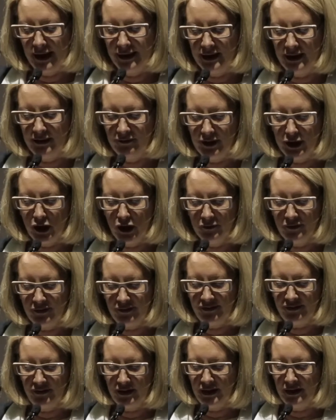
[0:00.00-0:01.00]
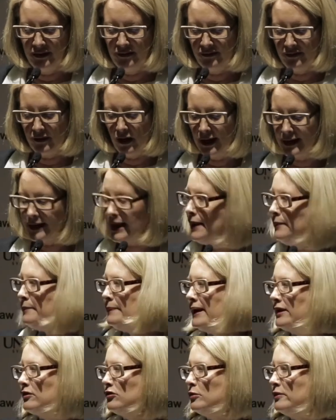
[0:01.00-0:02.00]
and living overseas, I came
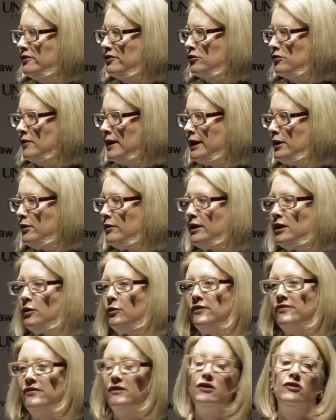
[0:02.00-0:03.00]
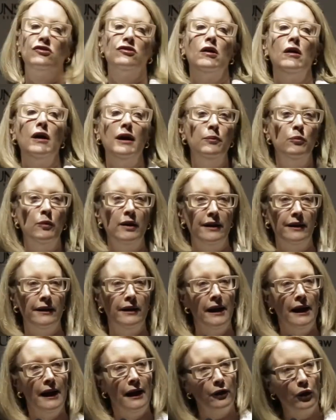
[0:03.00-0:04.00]
back to Australia, and it was at a time when
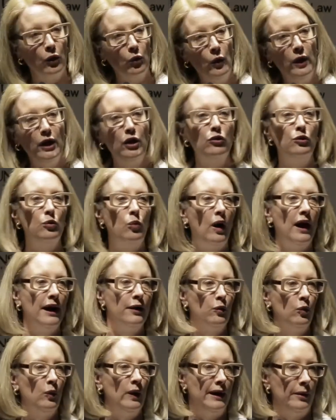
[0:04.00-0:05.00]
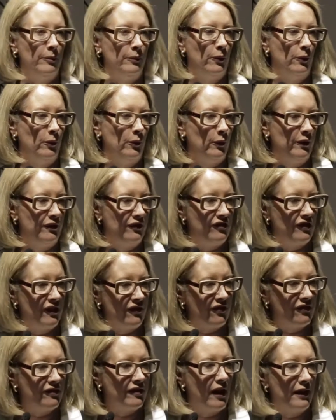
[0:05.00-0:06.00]
the World Wide Web was
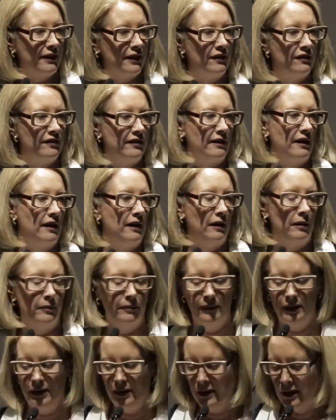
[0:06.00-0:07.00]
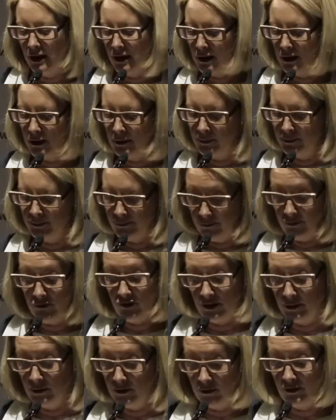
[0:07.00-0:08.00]
just starting to come
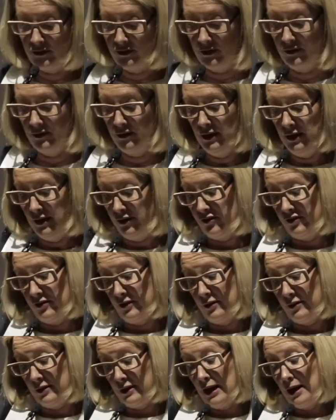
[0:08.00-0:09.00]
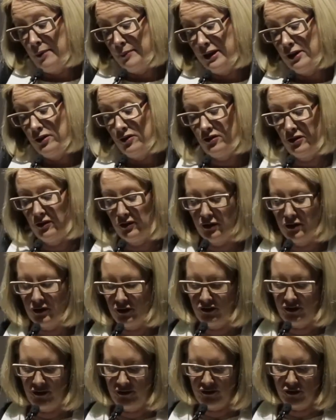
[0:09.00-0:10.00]
to come into
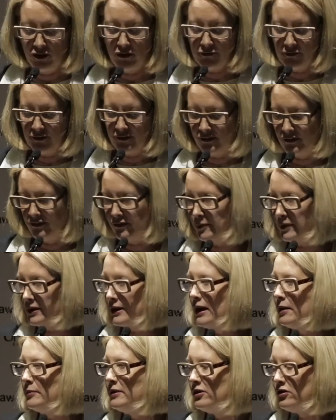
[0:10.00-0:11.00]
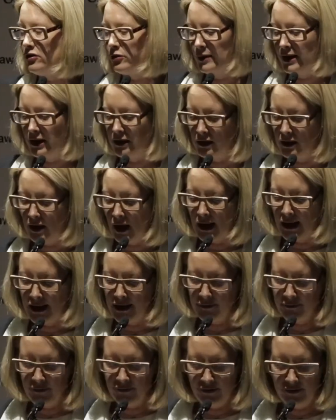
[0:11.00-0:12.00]
not just offices, but come into our
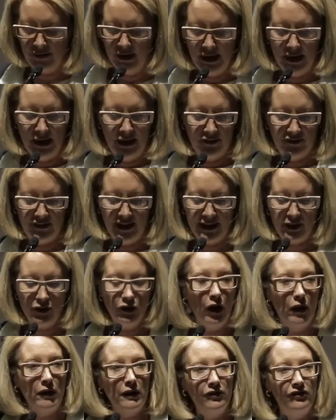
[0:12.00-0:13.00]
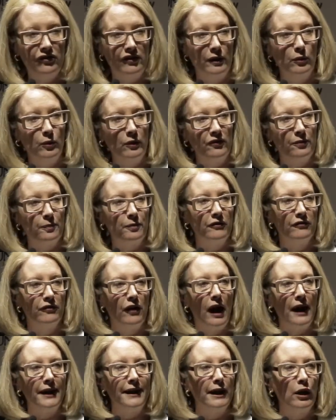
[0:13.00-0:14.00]
lives. Technology was
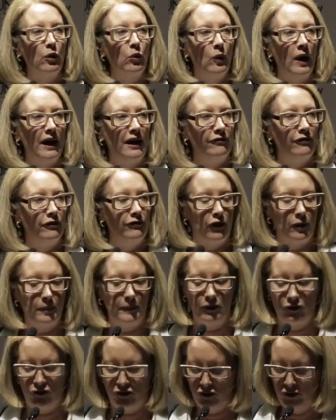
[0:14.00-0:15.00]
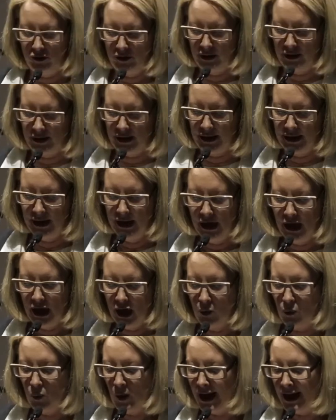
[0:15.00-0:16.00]
providing a wave of opportunity,
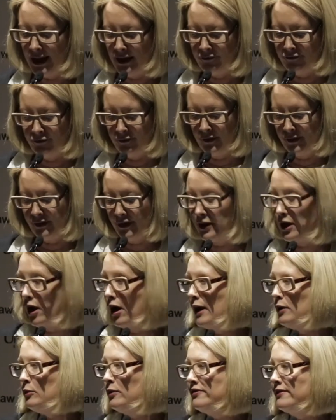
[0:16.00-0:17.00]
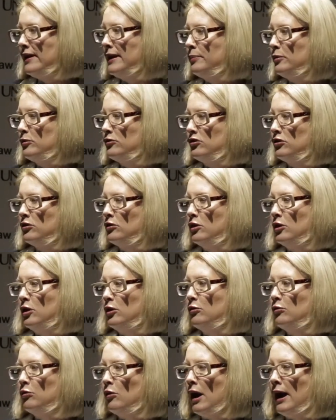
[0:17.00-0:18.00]
a wave that I was able to
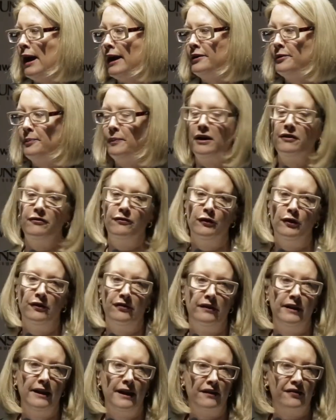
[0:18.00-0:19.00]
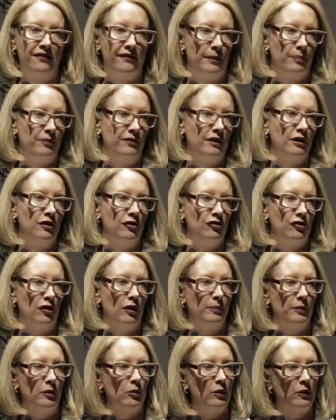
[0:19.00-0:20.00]
ride by firstly accepting a
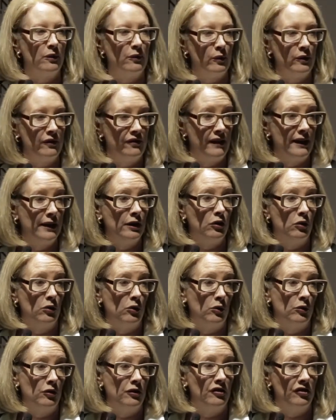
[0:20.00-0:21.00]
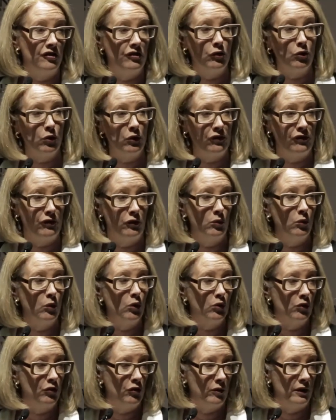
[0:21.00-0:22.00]
job at what was then called Dawson
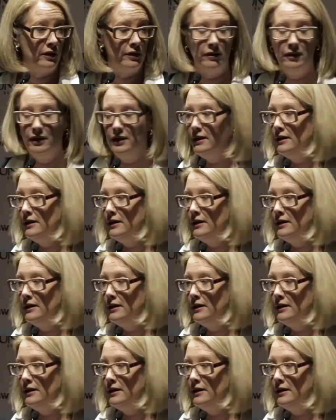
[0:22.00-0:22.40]
Waldron,